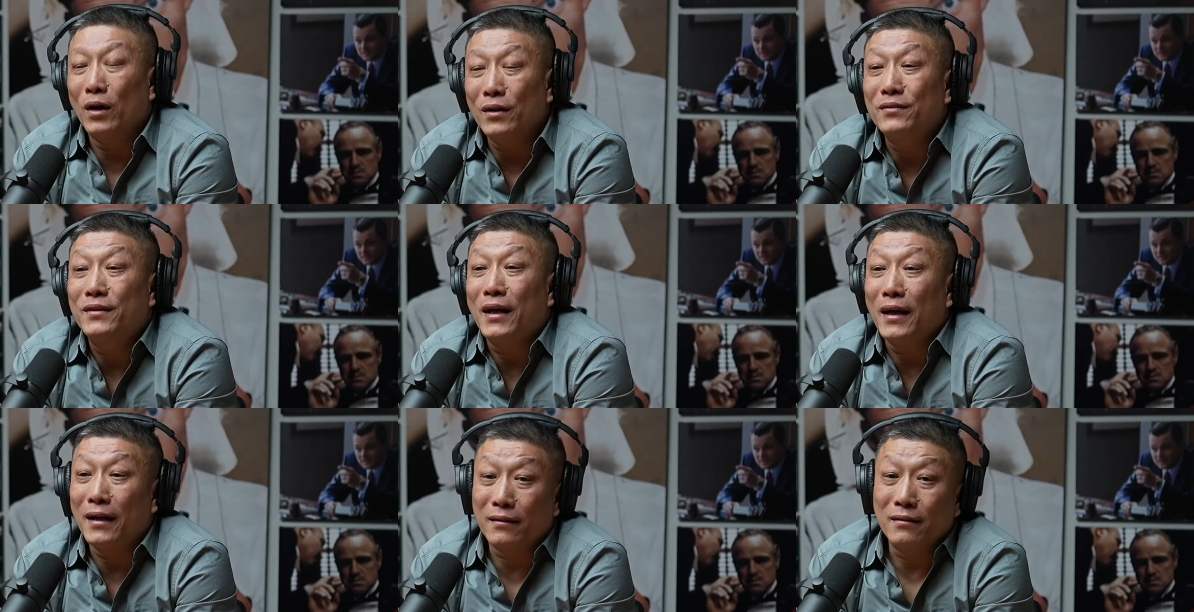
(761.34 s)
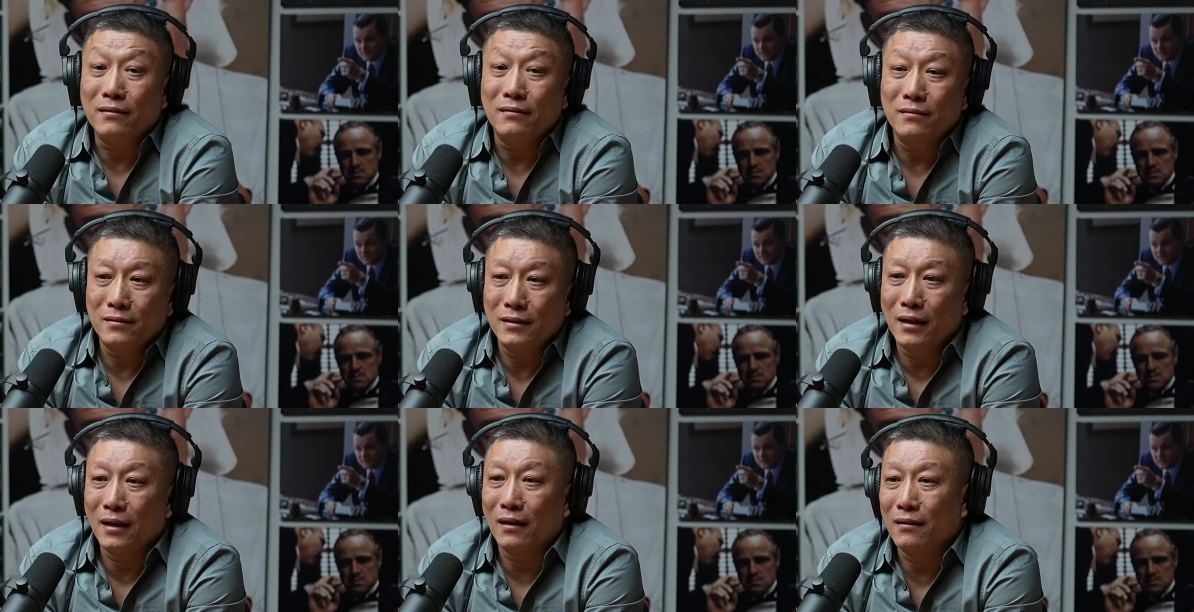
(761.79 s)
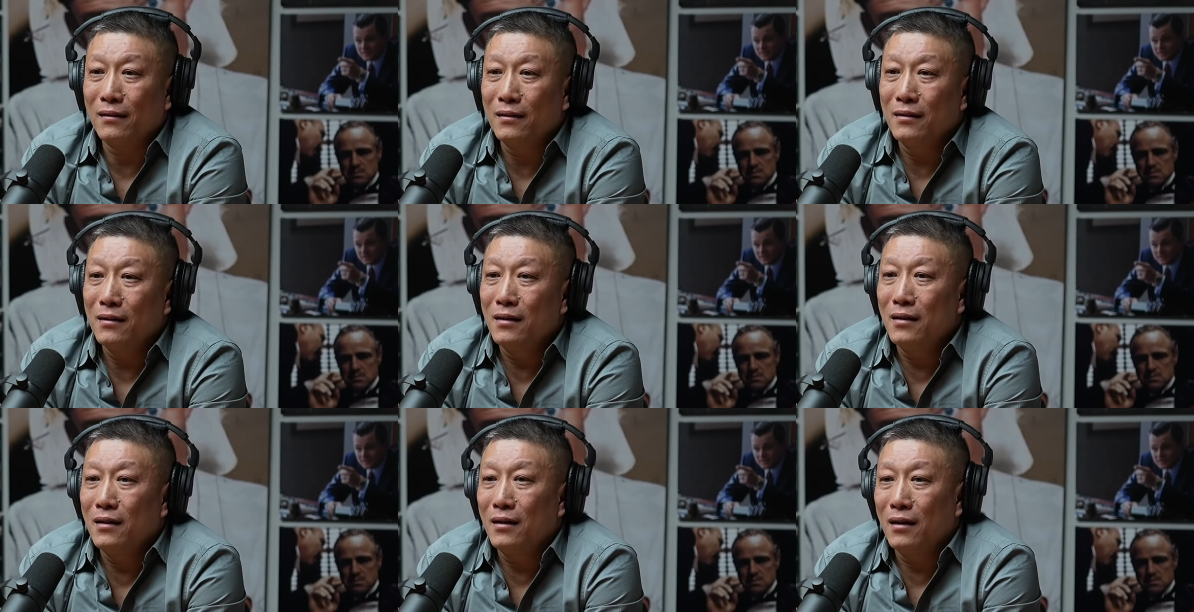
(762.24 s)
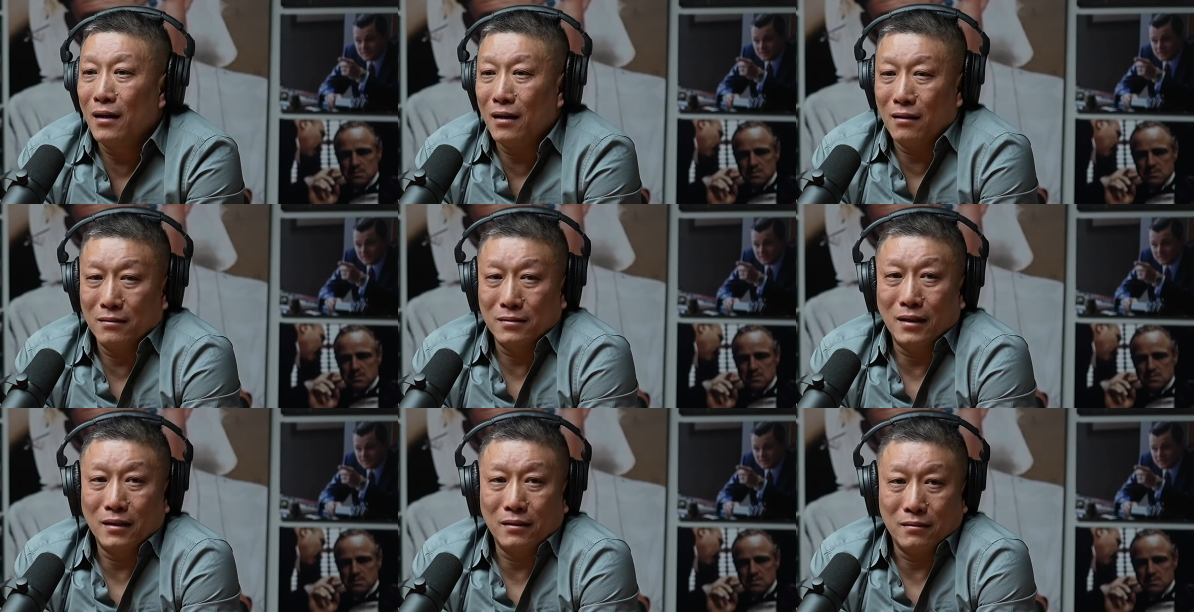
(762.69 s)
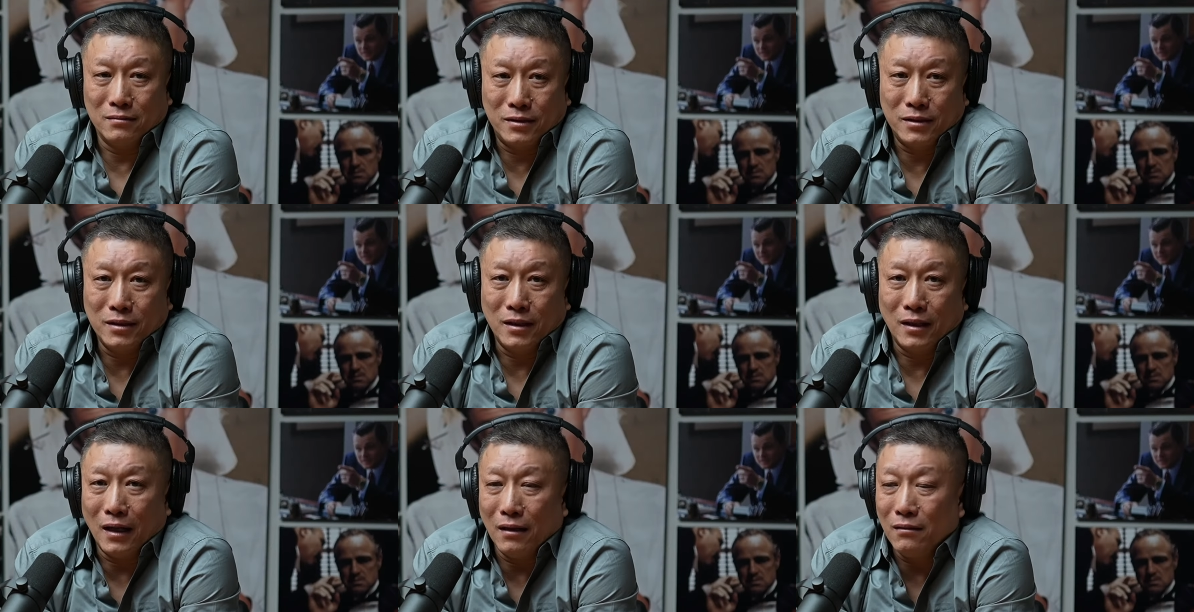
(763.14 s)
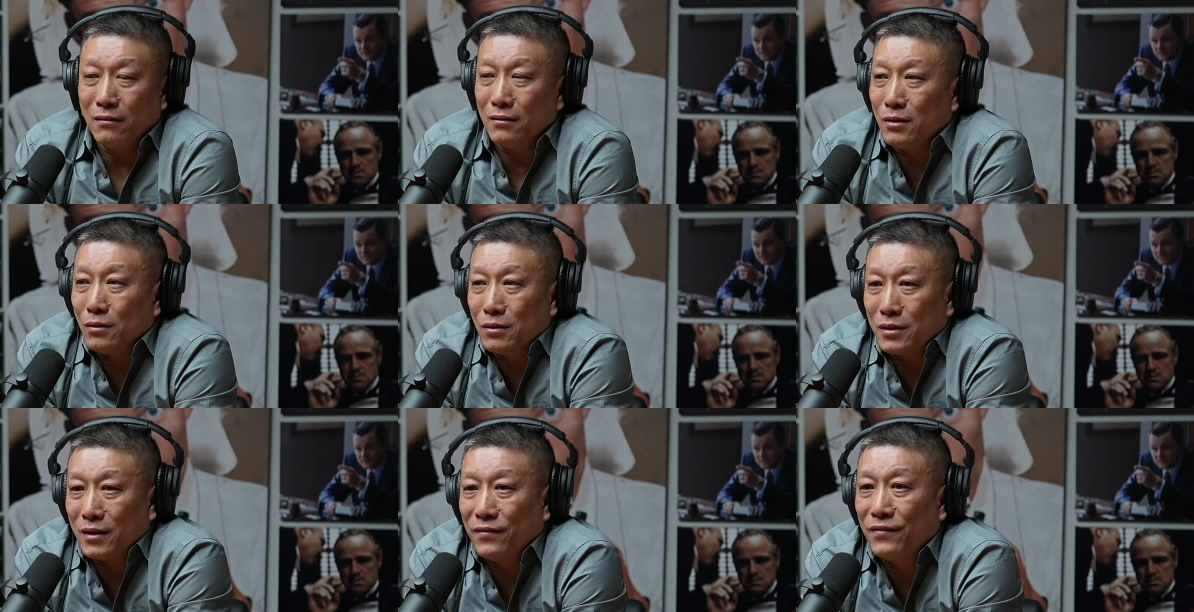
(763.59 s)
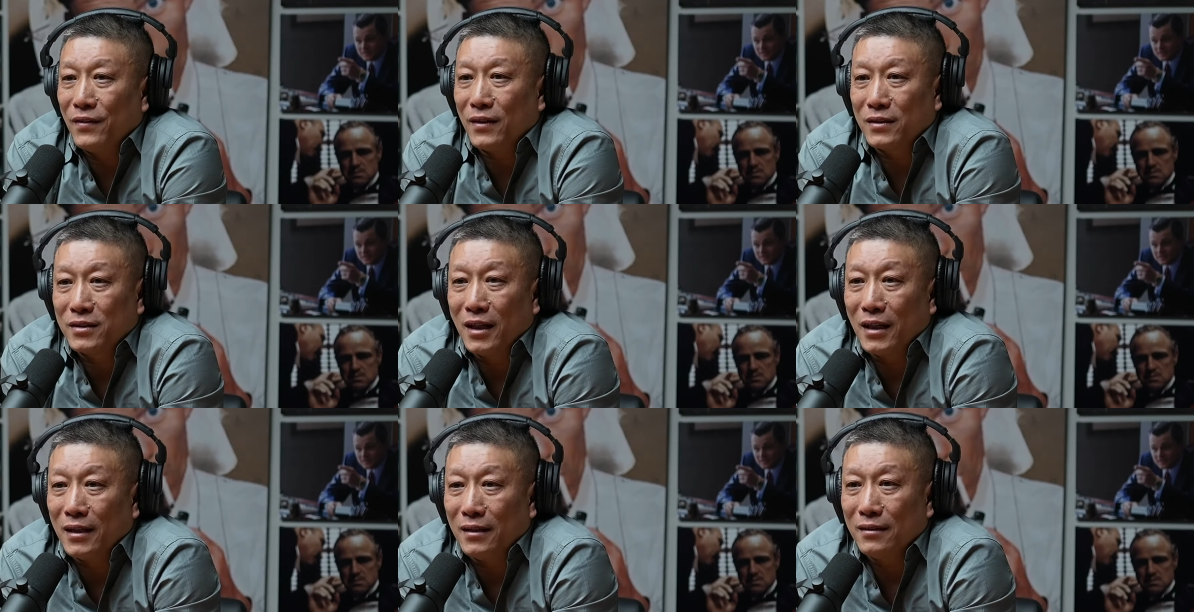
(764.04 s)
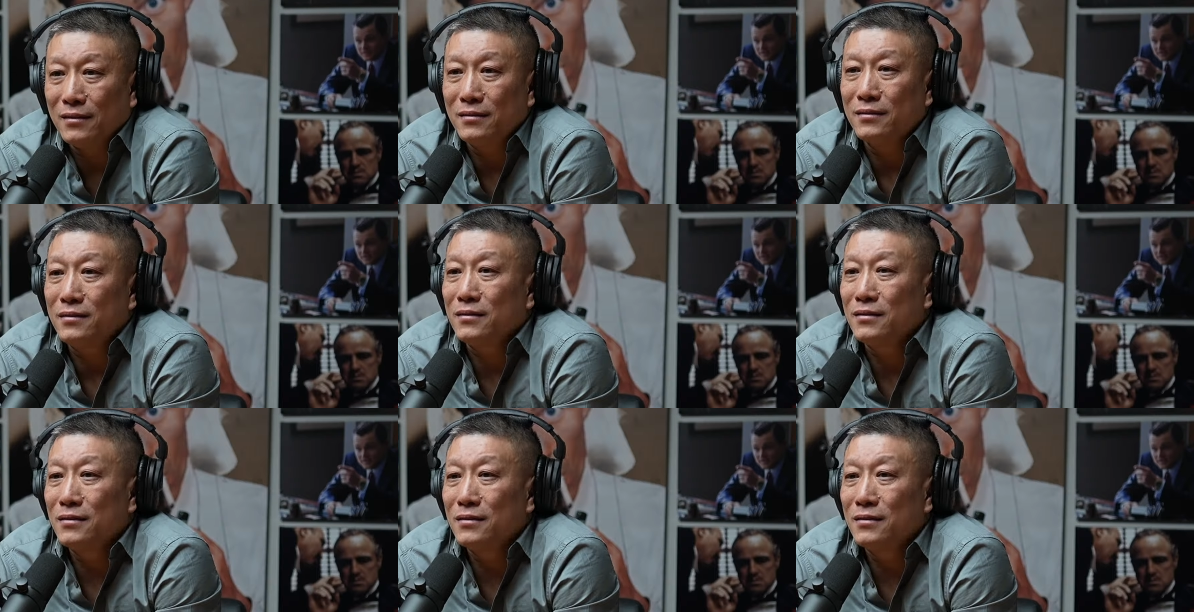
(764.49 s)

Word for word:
Speaker 1: one day. Yeah. I was like, shit, I don't know what the fuck China is.